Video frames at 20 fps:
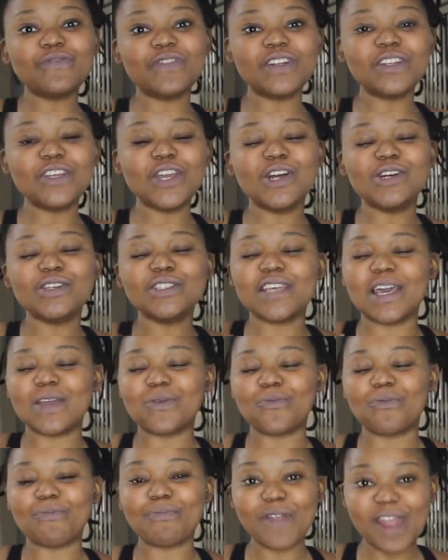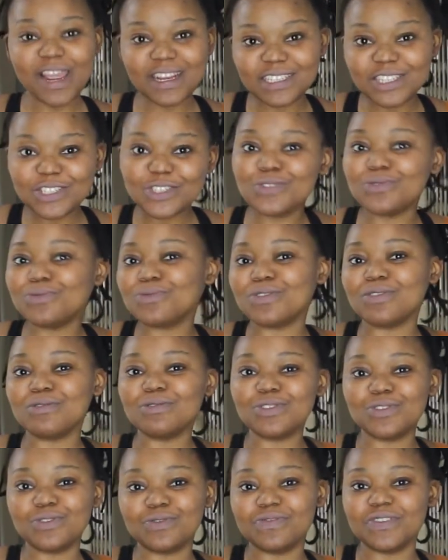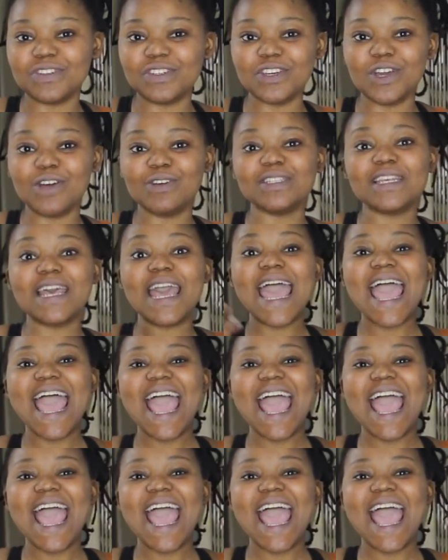videos and practice through those two videos,